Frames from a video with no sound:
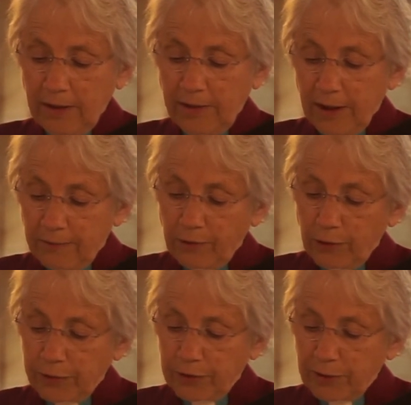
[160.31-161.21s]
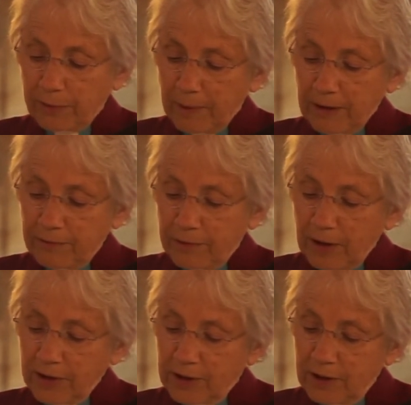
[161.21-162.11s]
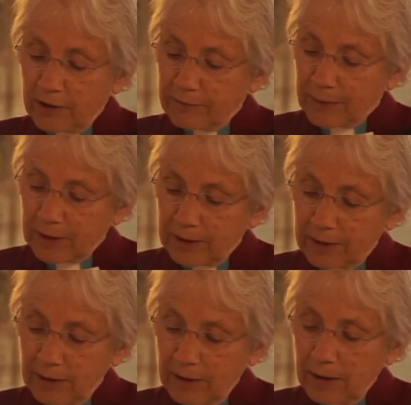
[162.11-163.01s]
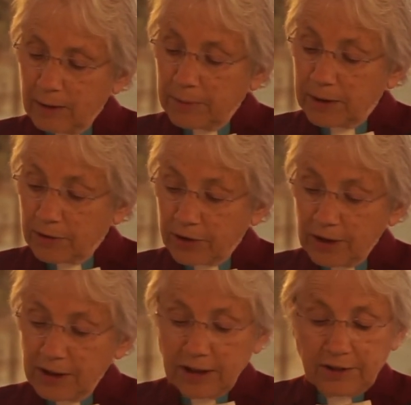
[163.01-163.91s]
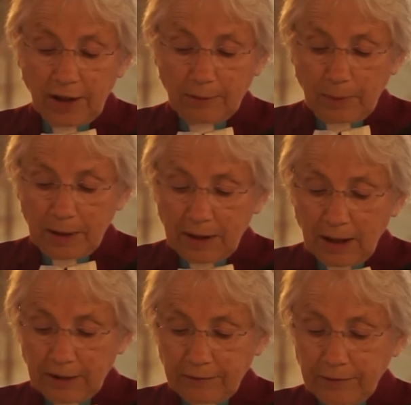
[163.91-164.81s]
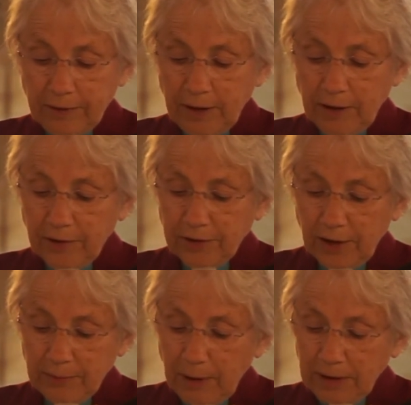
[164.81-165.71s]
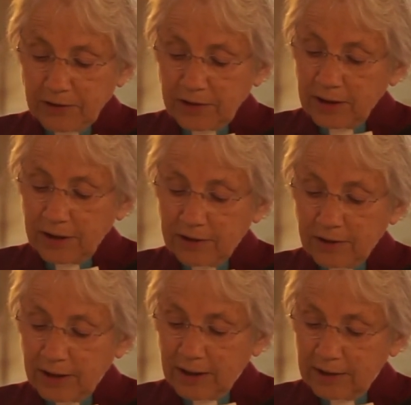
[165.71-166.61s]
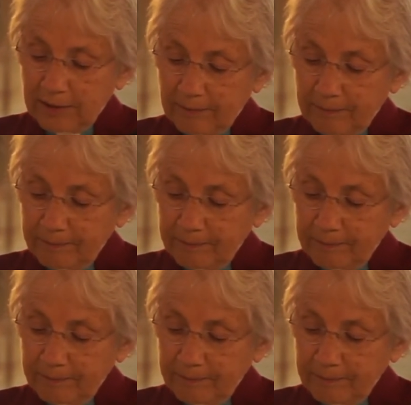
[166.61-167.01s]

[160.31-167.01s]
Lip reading: Therefore doth my Father love me, because I lay down my life, that I might take it again.